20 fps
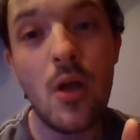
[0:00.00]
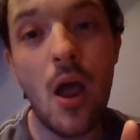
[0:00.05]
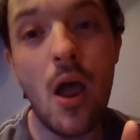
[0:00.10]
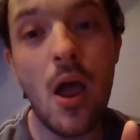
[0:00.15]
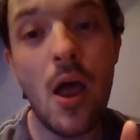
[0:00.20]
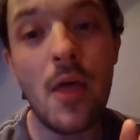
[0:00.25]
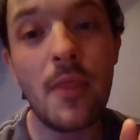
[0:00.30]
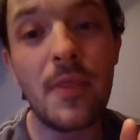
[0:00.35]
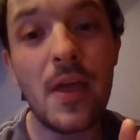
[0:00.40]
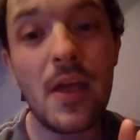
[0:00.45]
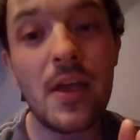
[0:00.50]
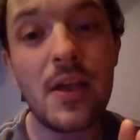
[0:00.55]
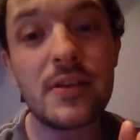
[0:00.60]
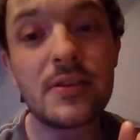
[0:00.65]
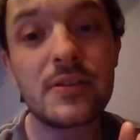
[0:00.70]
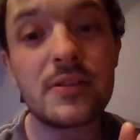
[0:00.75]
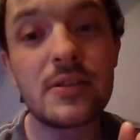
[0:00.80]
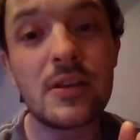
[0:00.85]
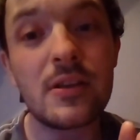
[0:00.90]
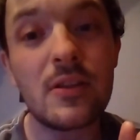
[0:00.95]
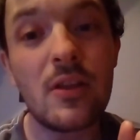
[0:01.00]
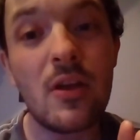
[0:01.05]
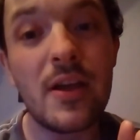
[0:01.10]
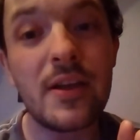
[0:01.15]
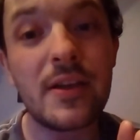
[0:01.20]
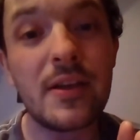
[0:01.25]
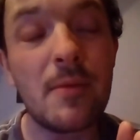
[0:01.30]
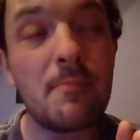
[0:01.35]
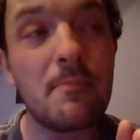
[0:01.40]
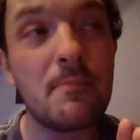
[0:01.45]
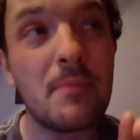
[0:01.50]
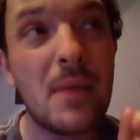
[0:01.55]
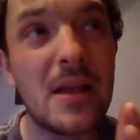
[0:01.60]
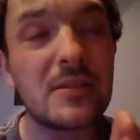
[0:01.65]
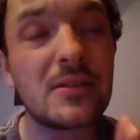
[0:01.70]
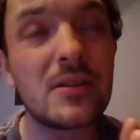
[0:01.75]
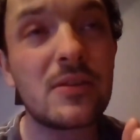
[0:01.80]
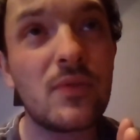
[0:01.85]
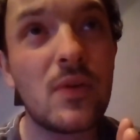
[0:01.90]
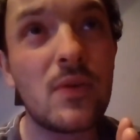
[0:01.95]
uh, there's like
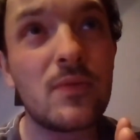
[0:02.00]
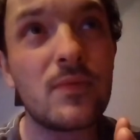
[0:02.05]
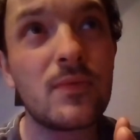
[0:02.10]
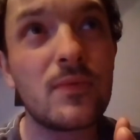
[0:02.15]
massive,